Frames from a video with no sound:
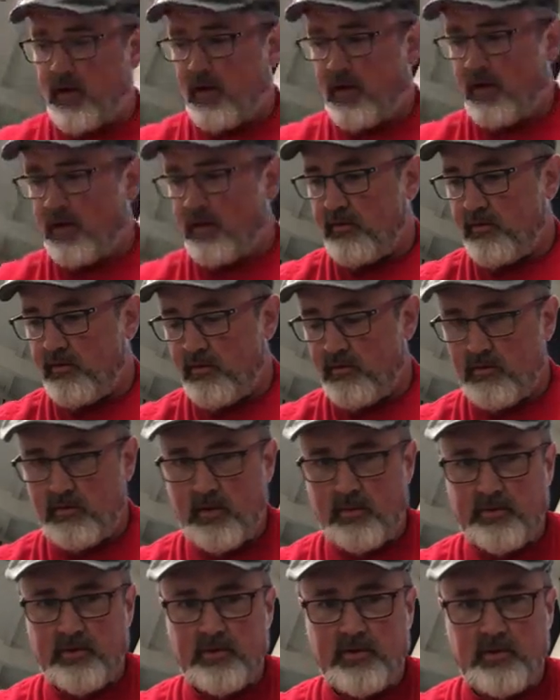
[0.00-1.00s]
of
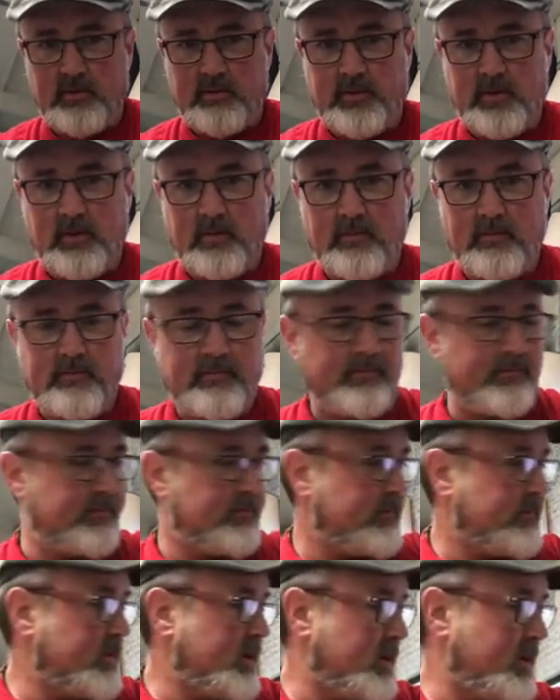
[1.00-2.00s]
rubber tubing,
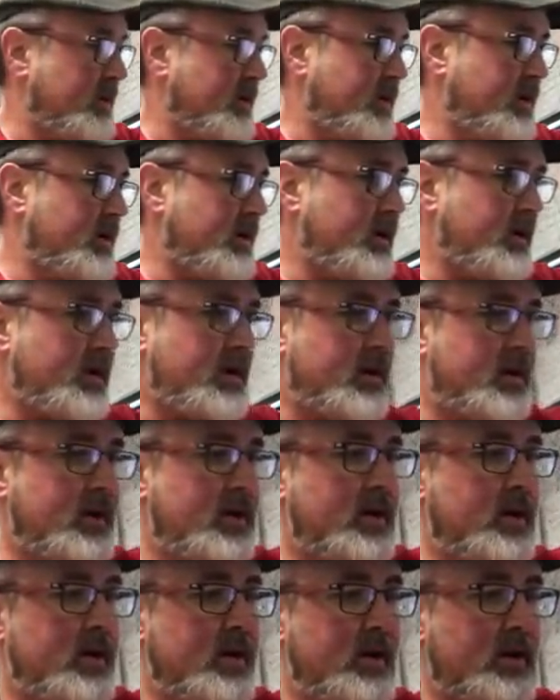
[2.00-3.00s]

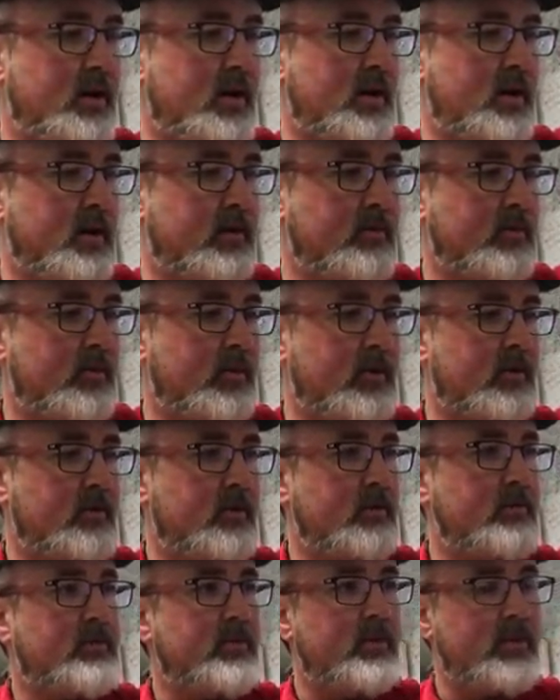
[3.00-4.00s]
and I'm going
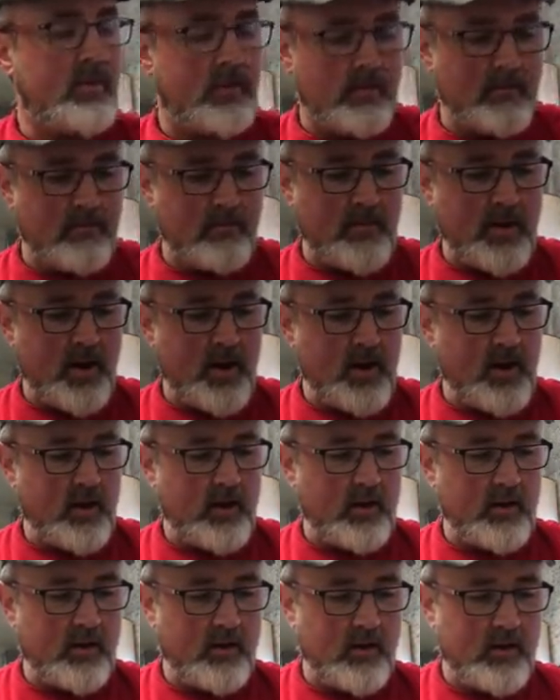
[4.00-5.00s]
to put them
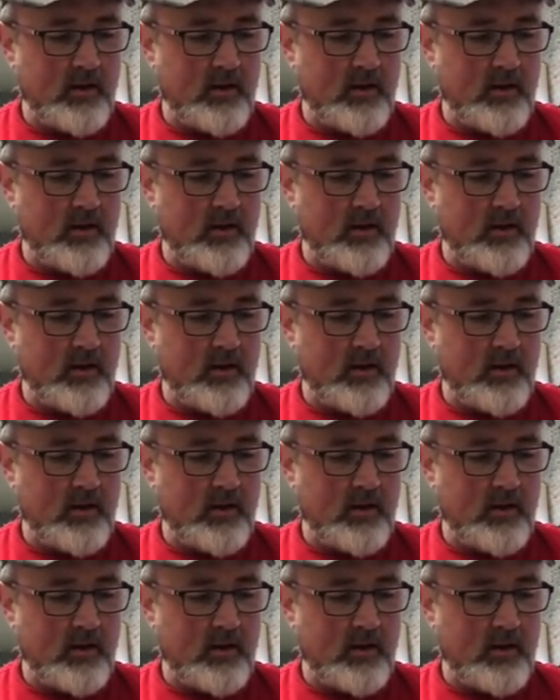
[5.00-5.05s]
back